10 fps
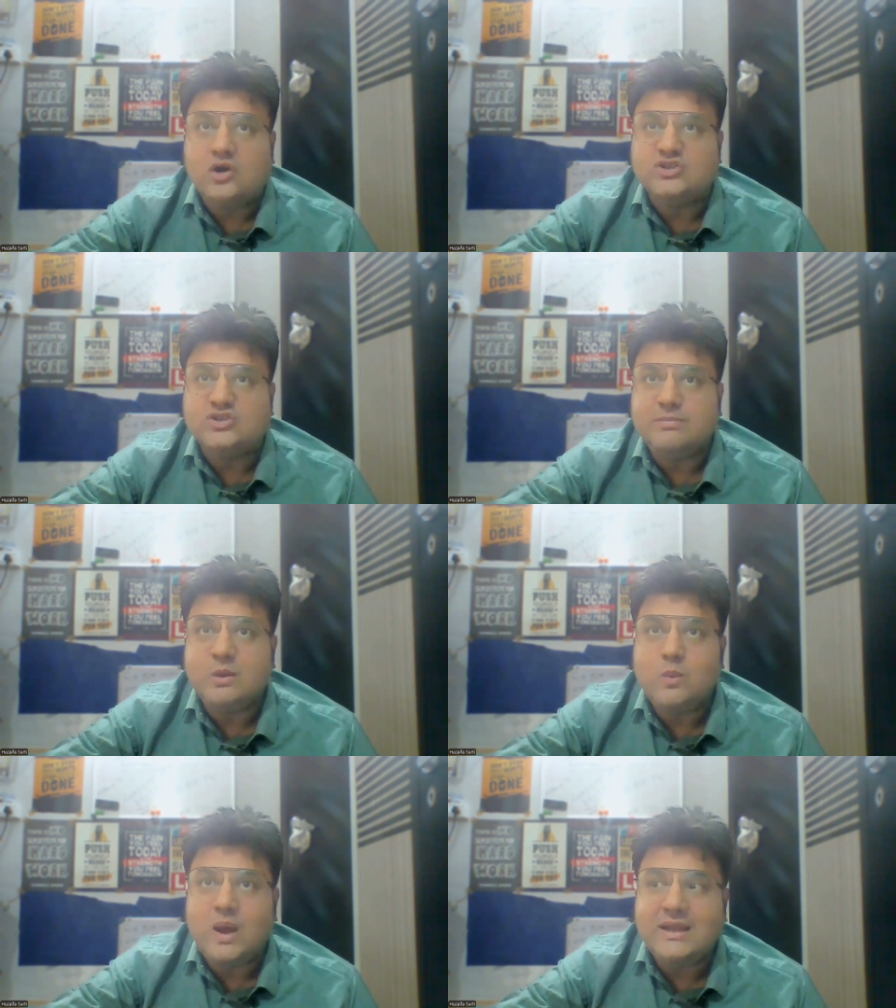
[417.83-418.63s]
or
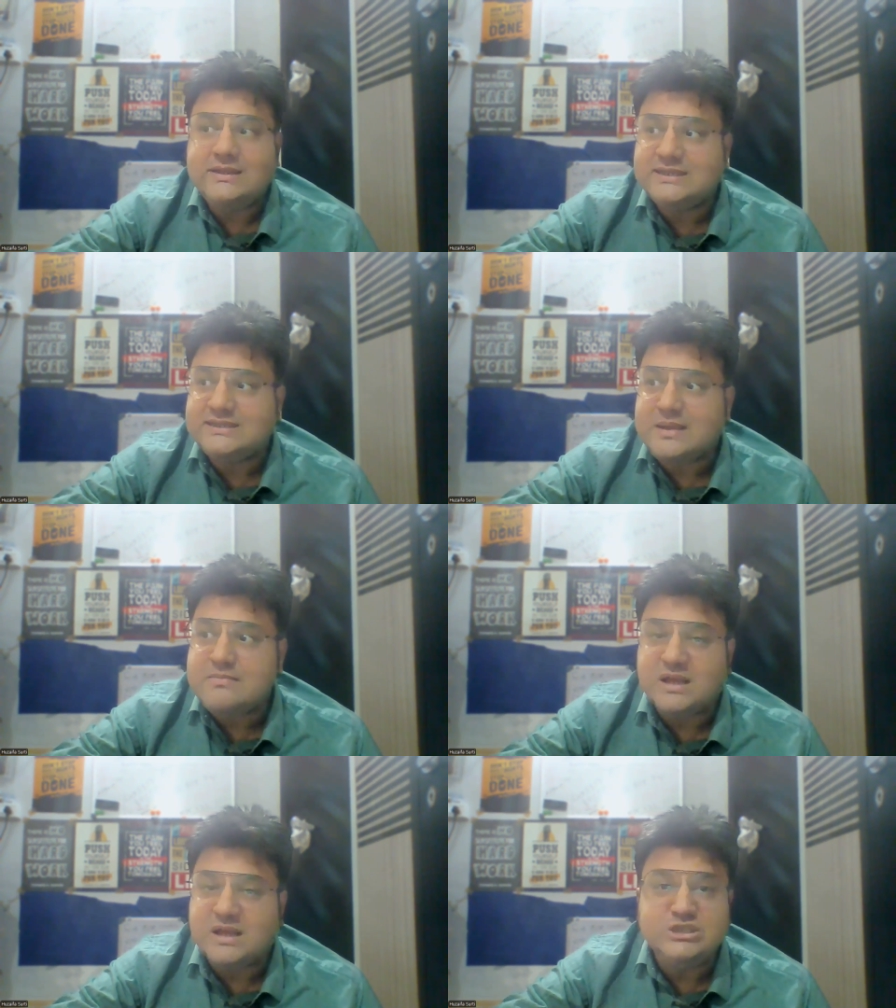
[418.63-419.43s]
something while just
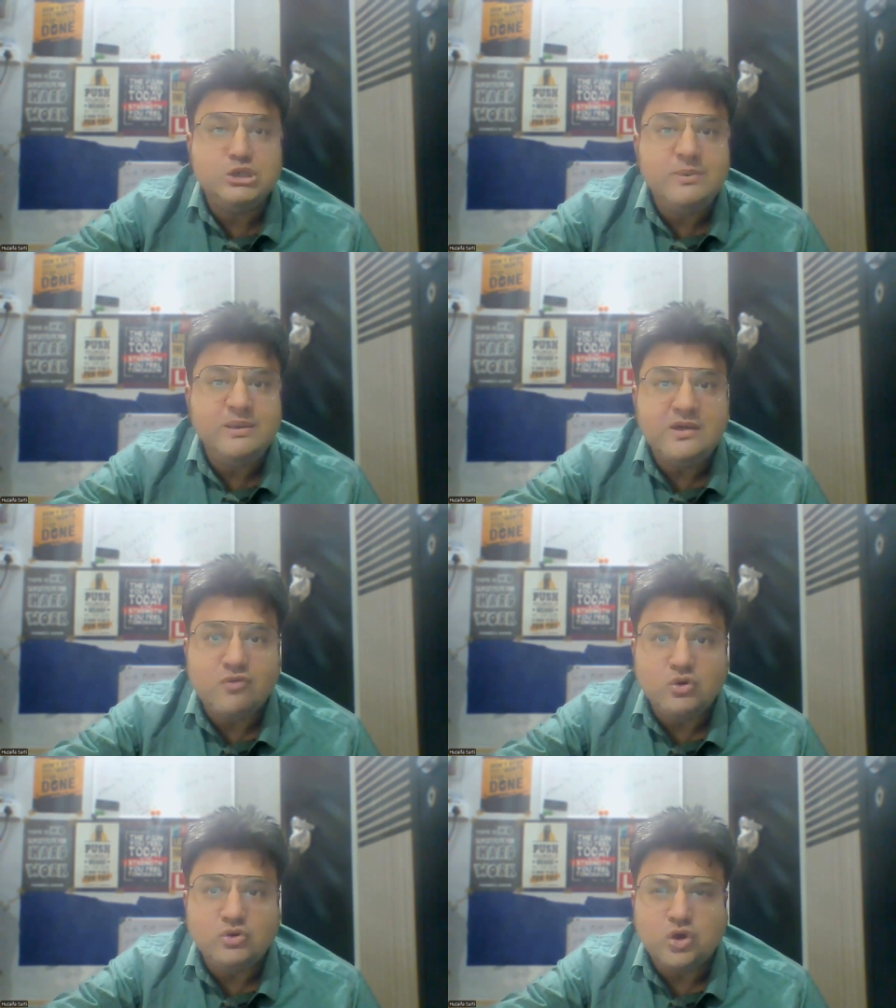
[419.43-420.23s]
i'm consuming
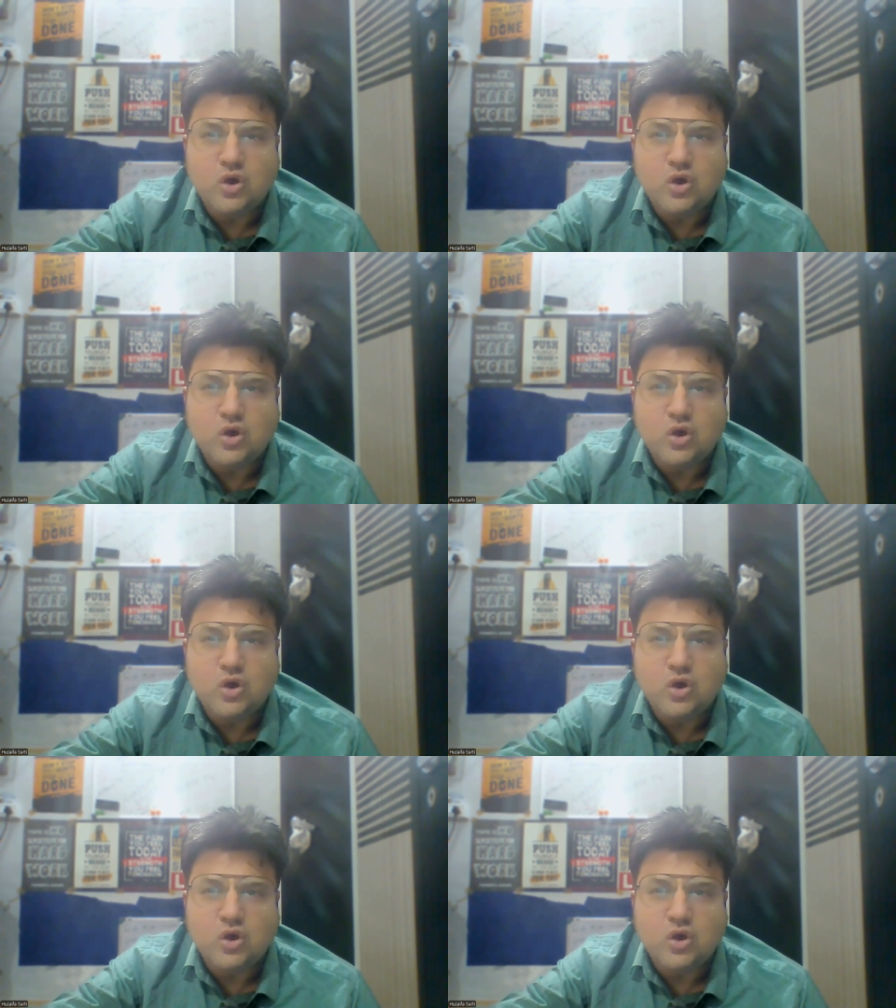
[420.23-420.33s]
the food